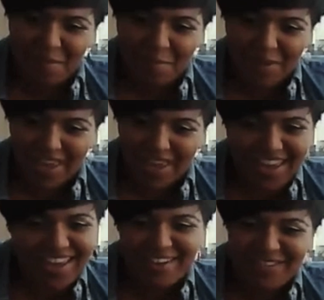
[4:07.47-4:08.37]
beat
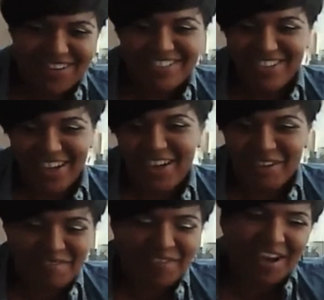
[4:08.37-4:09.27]
it one
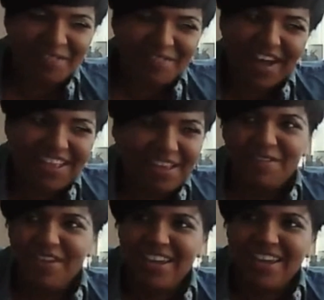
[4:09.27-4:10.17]
time, whatever, and
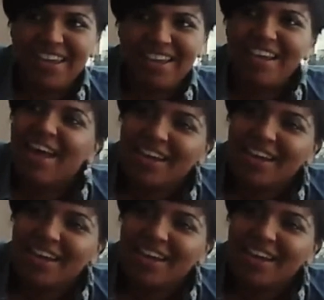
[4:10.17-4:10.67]
they're thinking,